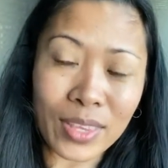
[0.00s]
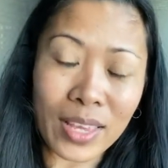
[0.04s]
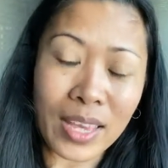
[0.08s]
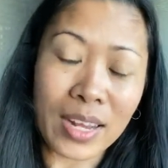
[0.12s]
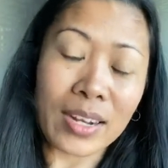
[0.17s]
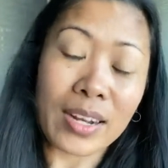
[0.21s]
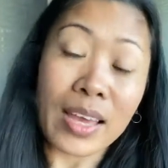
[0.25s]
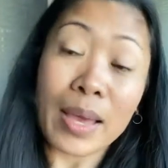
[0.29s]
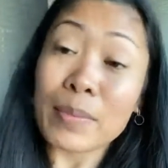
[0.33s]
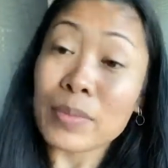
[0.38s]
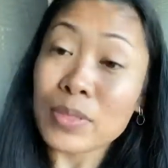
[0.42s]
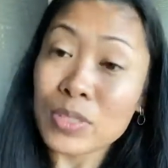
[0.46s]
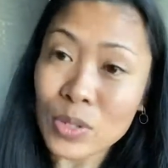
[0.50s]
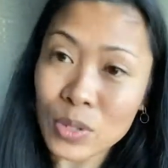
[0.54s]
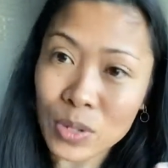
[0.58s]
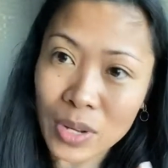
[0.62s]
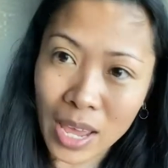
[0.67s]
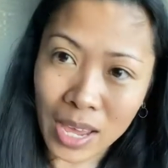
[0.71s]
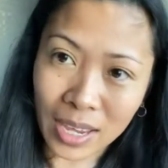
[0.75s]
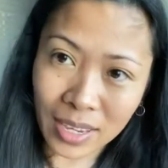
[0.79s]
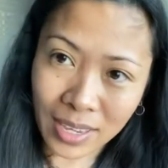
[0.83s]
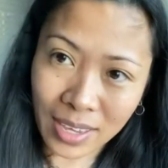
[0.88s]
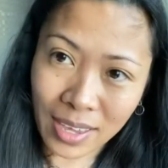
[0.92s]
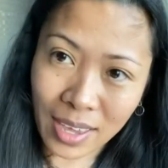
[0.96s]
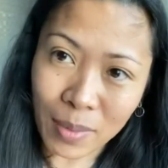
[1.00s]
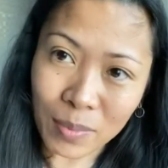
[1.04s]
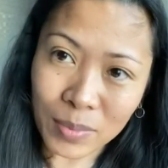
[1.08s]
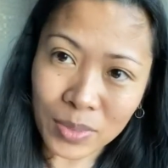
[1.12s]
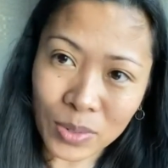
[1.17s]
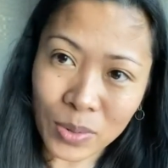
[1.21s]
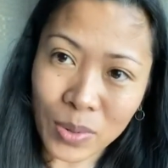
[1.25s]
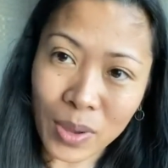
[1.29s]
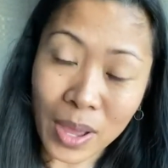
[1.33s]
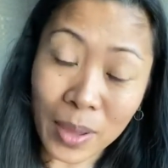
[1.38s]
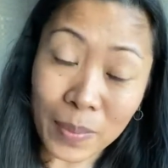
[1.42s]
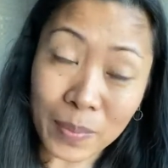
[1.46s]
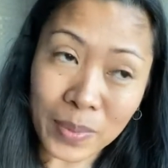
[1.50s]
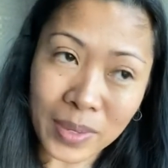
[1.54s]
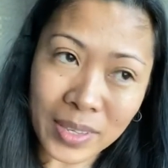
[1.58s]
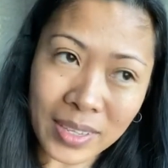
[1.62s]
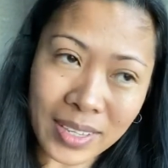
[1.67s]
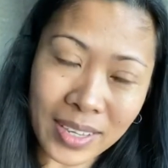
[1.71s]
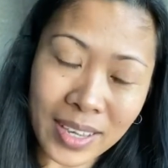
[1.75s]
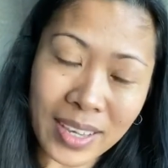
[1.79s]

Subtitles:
and I'm so lucky, I'm so happy.